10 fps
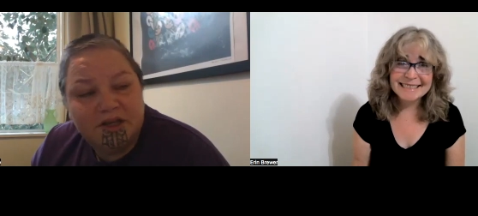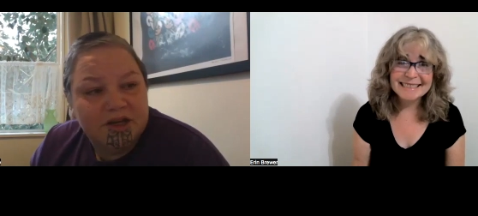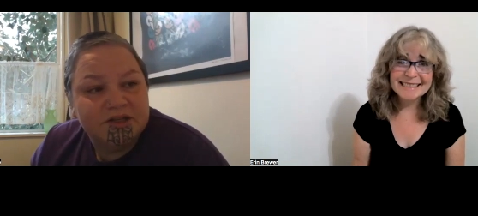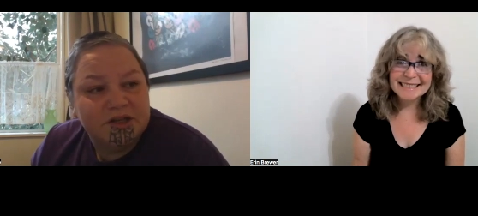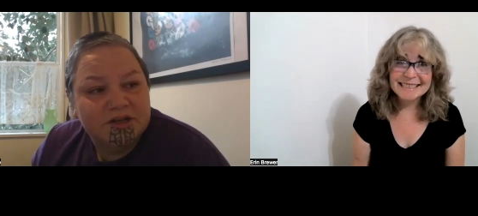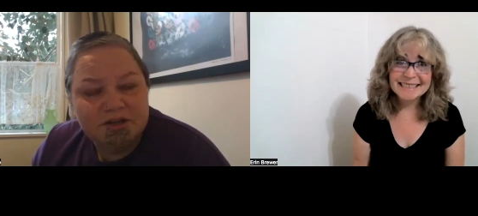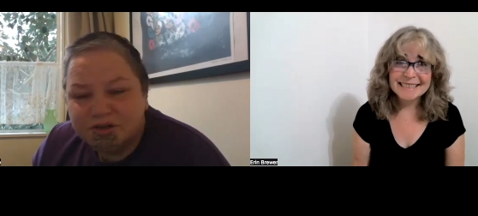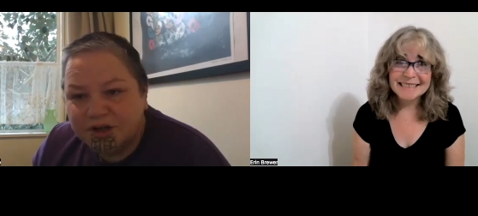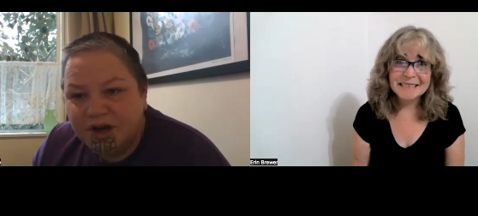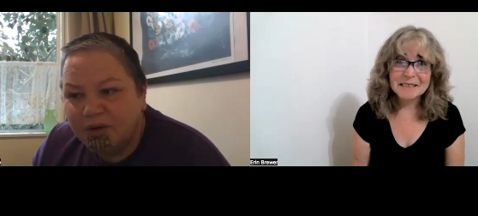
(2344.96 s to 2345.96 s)
Speaker 1: yes, it is. I
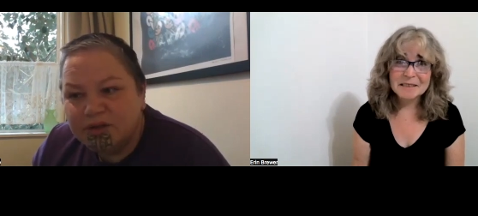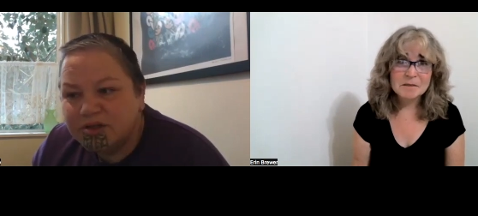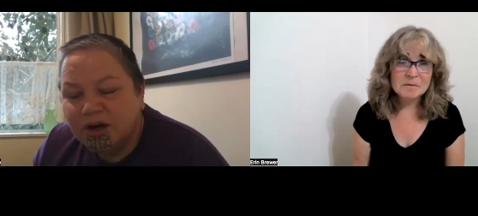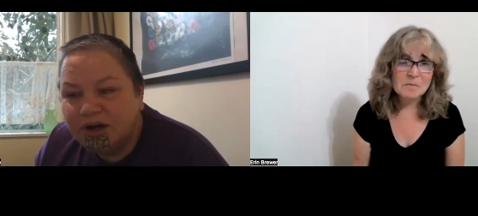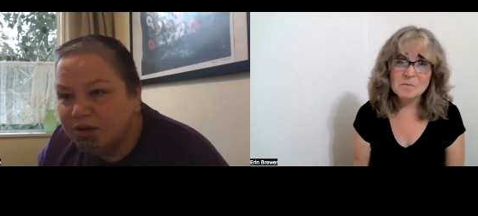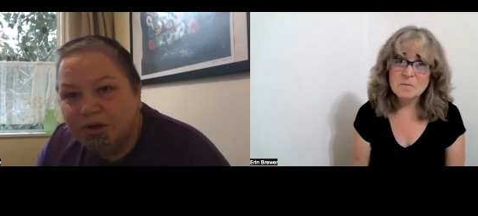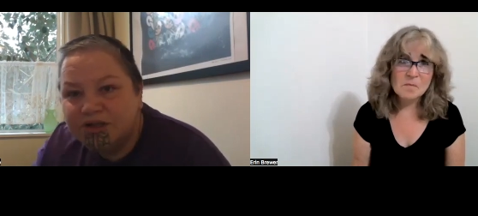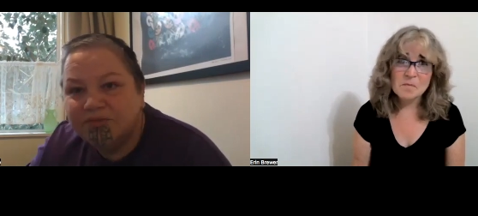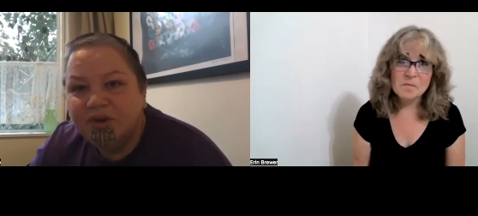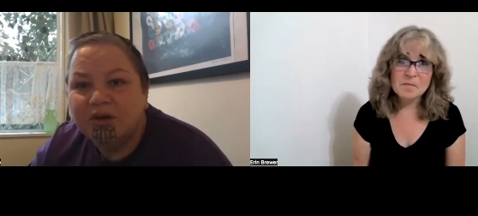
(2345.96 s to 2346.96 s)
said, no, it's not. Otherwise,
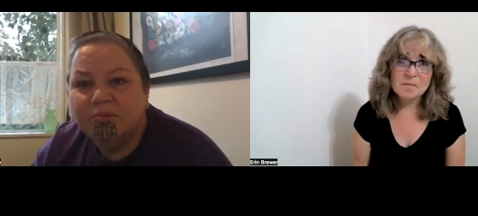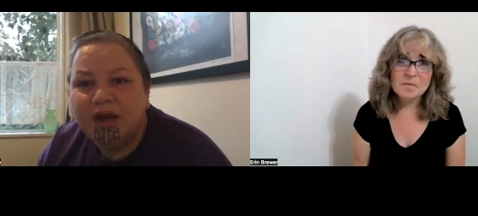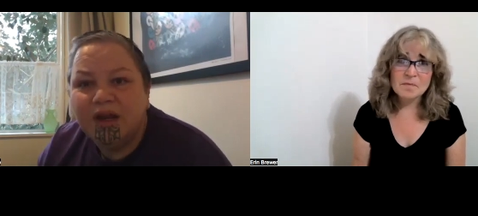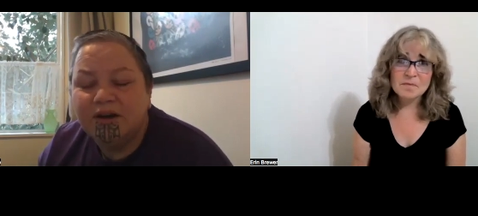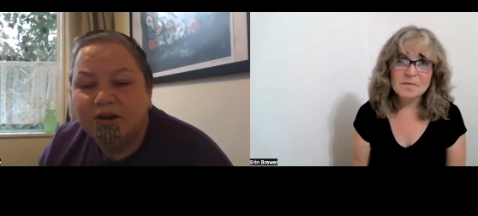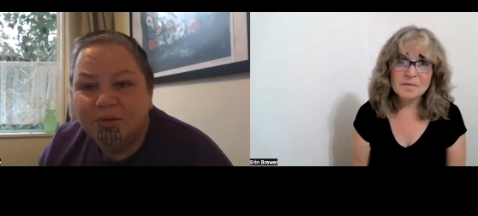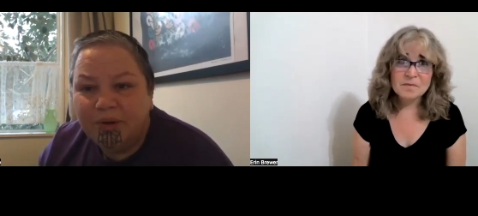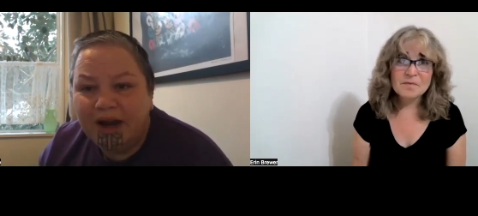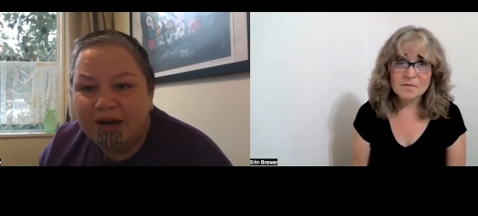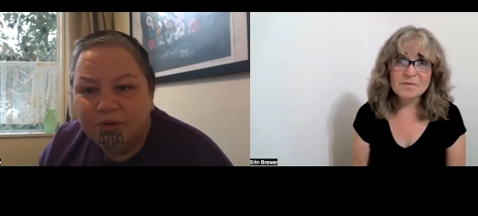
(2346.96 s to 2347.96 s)
every comedian on the
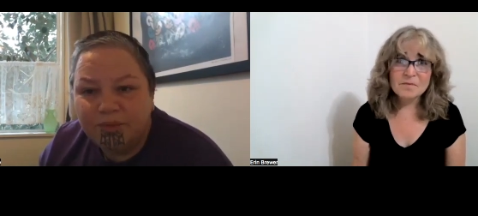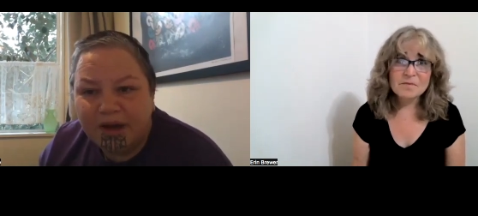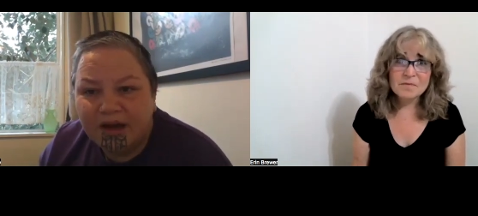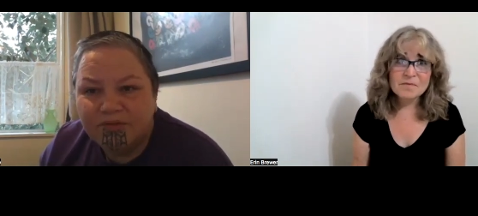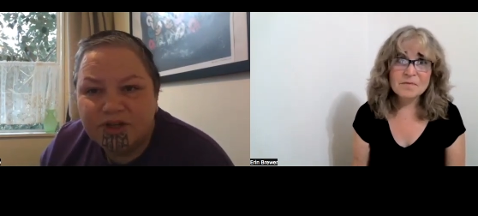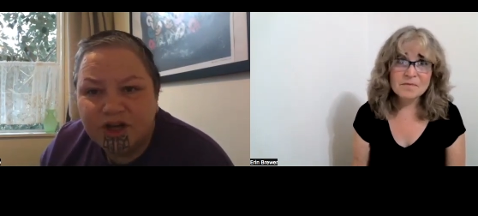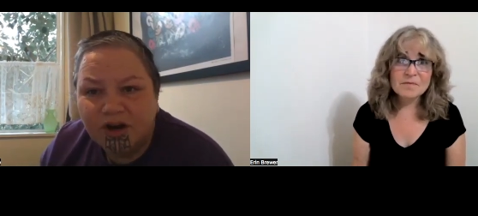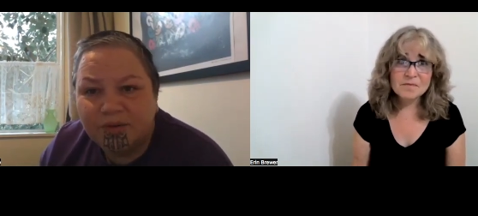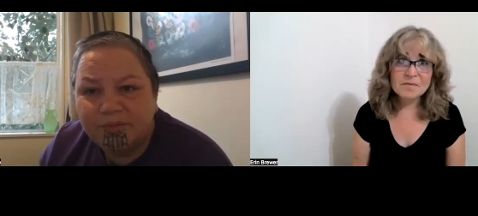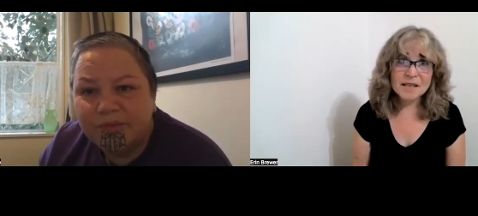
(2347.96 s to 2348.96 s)
planet would be out of a
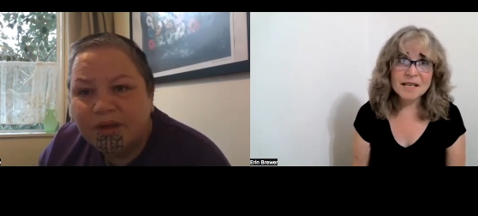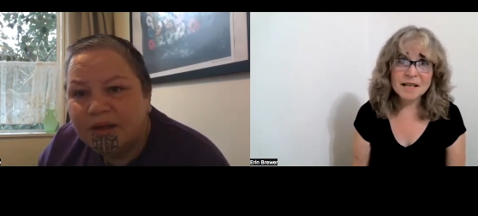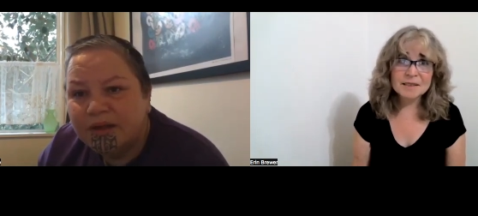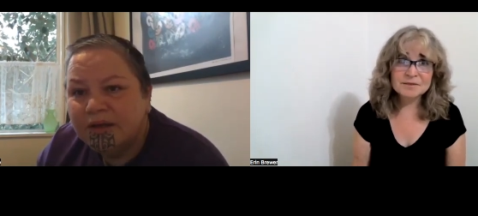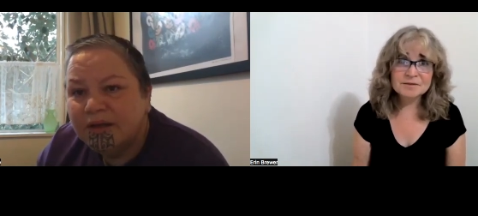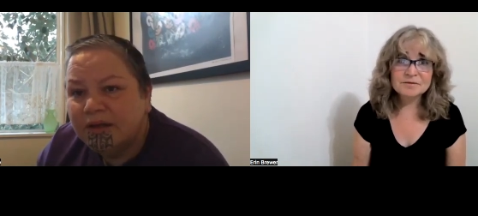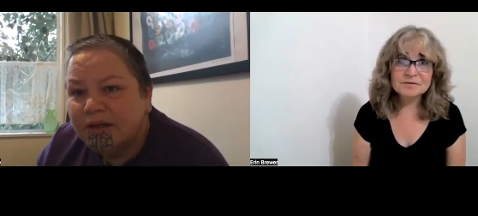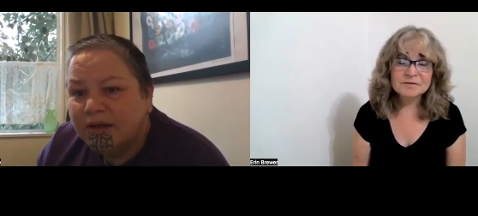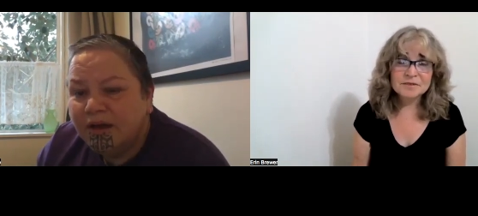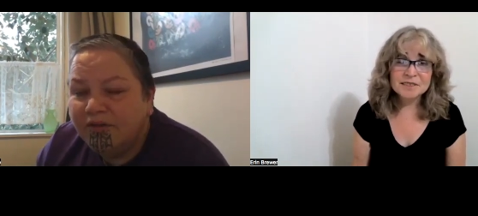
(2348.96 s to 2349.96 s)
job. Yeah.
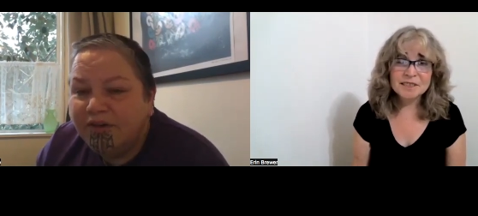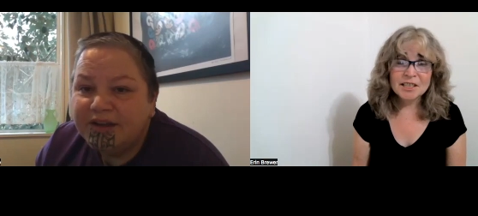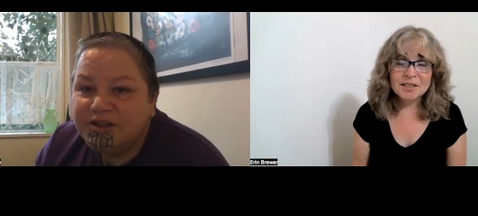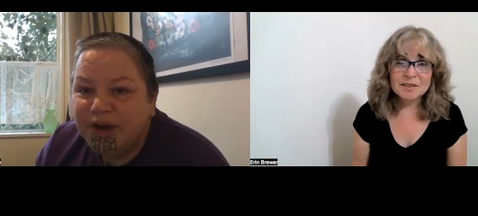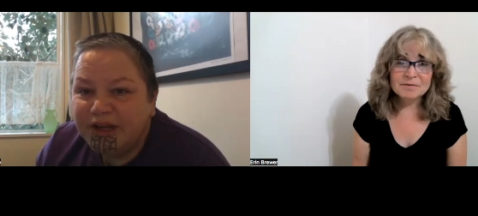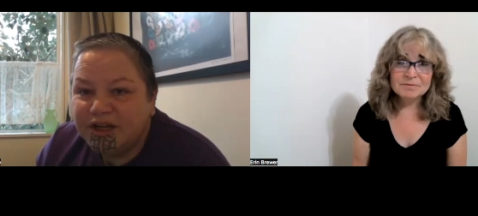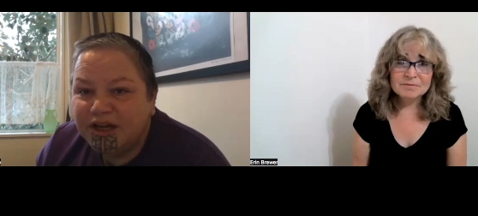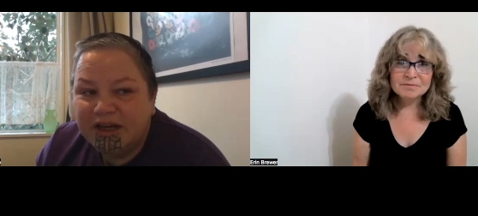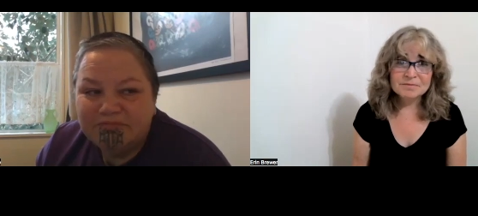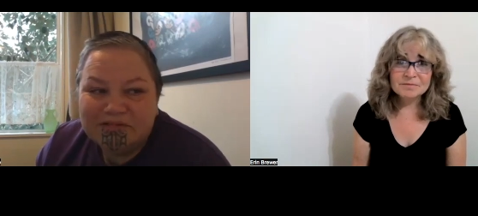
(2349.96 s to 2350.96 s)
I've had to
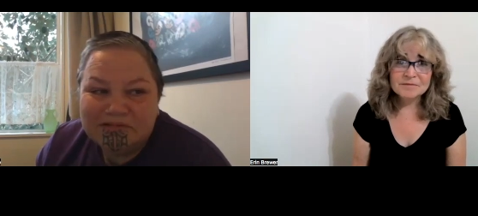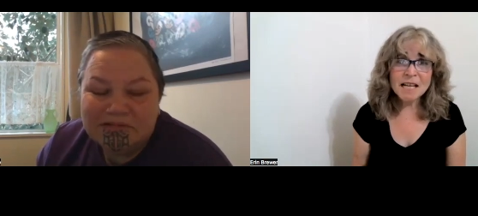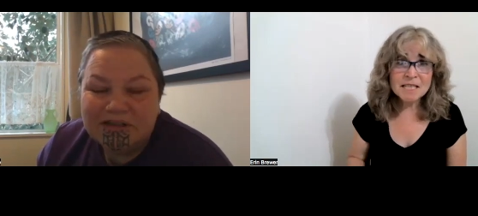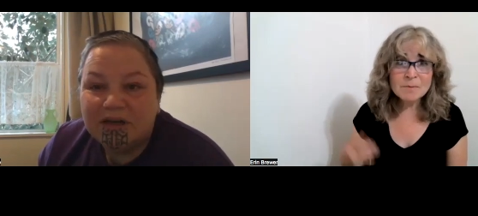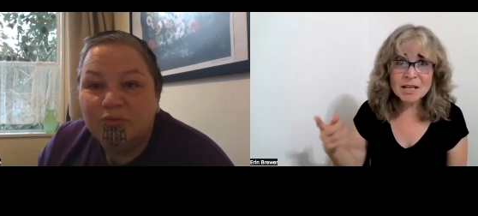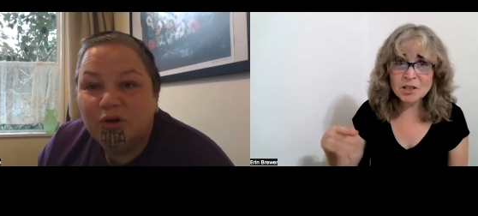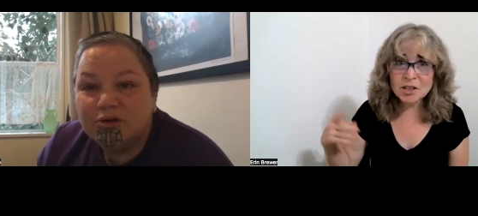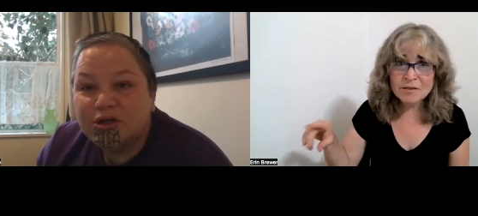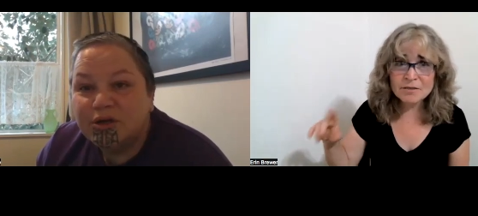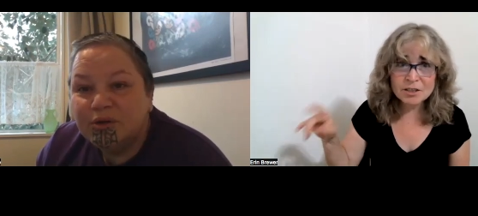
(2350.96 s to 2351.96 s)
actually. Oh, Not to mention
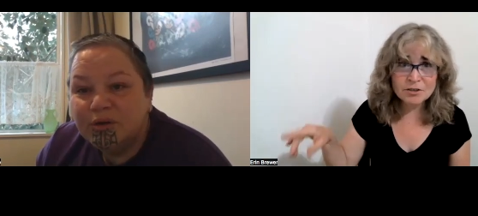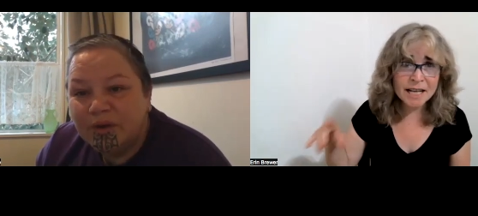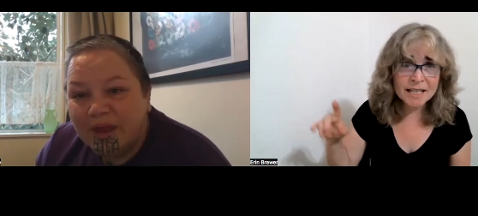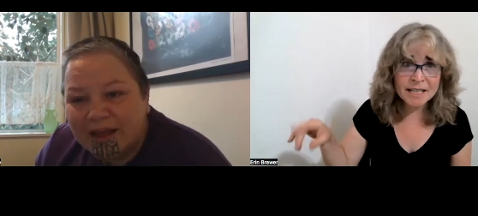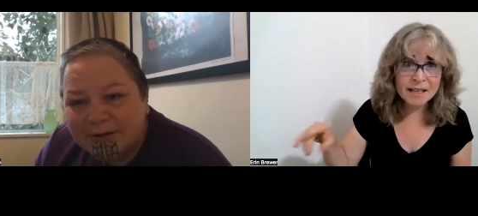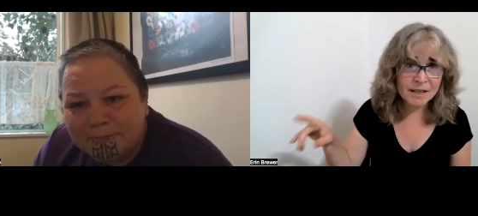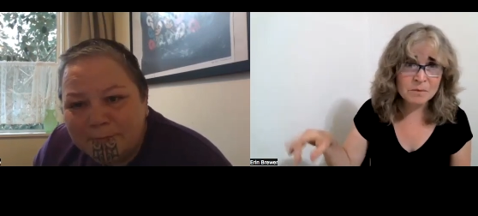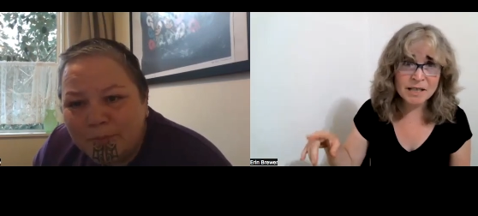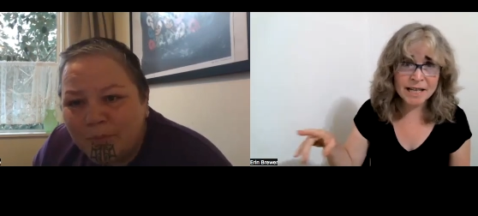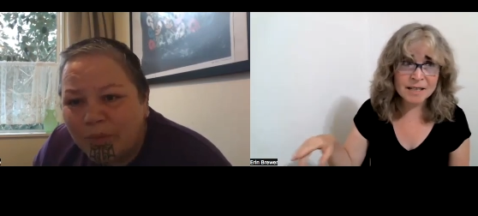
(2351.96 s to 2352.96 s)
every to. tranny on the
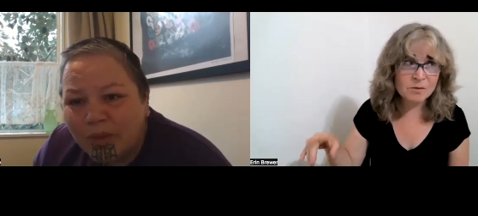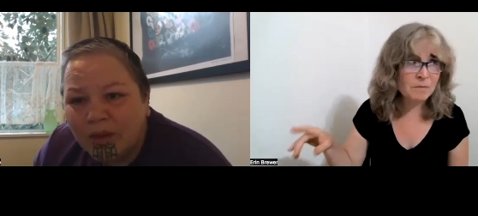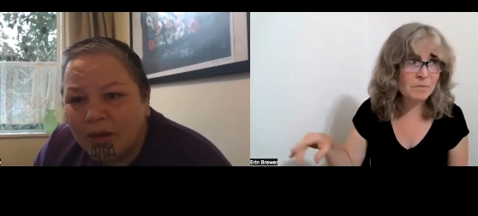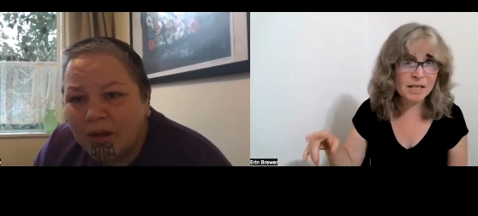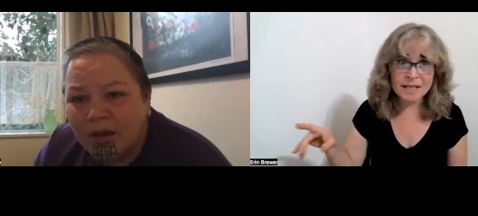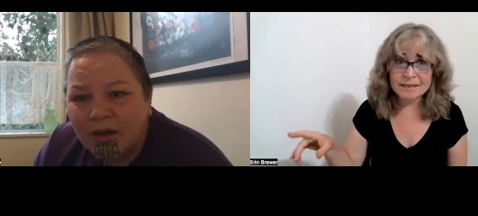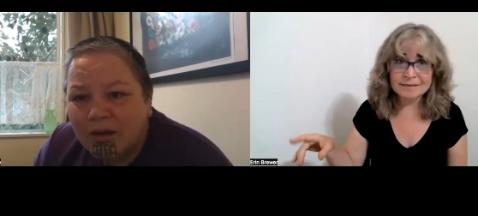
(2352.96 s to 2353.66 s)
planet would be.